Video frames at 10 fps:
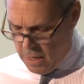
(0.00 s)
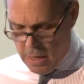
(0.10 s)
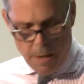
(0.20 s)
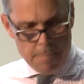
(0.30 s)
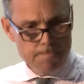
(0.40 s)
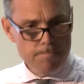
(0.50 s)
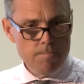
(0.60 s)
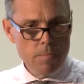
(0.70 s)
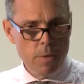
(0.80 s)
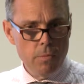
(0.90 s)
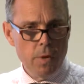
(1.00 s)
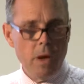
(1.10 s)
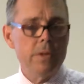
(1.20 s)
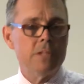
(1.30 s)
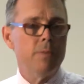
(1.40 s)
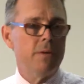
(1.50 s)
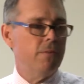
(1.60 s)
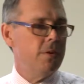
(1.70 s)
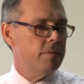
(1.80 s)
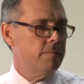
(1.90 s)
When I went to my
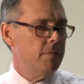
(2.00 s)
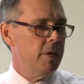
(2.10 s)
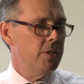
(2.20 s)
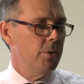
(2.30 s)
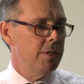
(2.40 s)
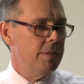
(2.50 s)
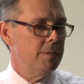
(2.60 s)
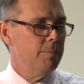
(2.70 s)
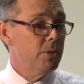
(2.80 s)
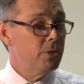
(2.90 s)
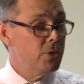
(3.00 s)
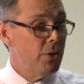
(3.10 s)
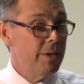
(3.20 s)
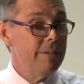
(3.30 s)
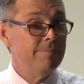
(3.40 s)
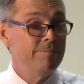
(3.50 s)
first graduation in Mildura,